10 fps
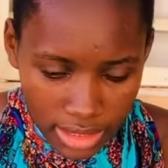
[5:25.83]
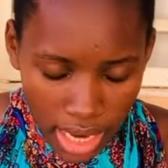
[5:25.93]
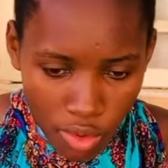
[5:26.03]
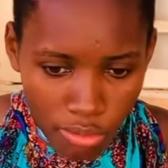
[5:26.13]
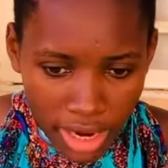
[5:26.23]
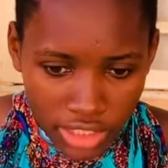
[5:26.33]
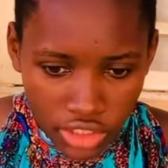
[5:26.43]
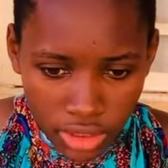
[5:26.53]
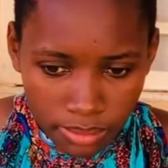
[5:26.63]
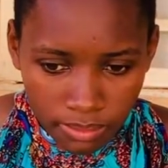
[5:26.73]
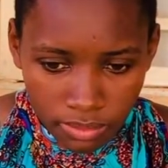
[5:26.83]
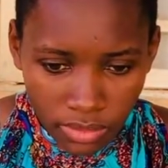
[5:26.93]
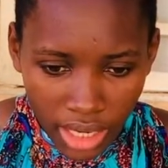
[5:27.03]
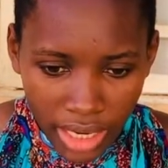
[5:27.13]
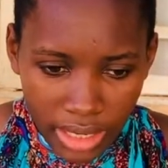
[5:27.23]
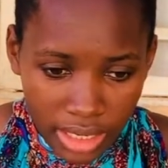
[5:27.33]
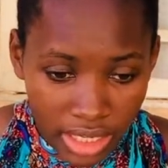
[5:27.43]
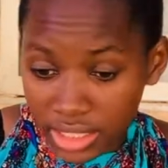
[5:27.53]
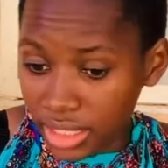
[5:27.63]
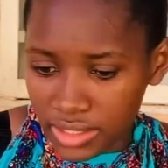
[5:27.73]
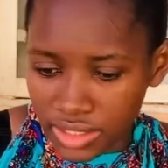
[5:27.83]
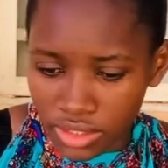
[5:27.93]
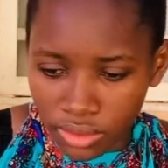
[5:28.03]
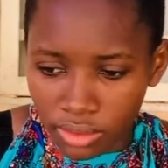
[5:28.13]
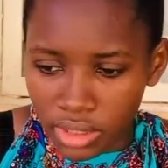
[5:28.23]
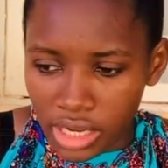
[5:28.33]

how much it is, you know,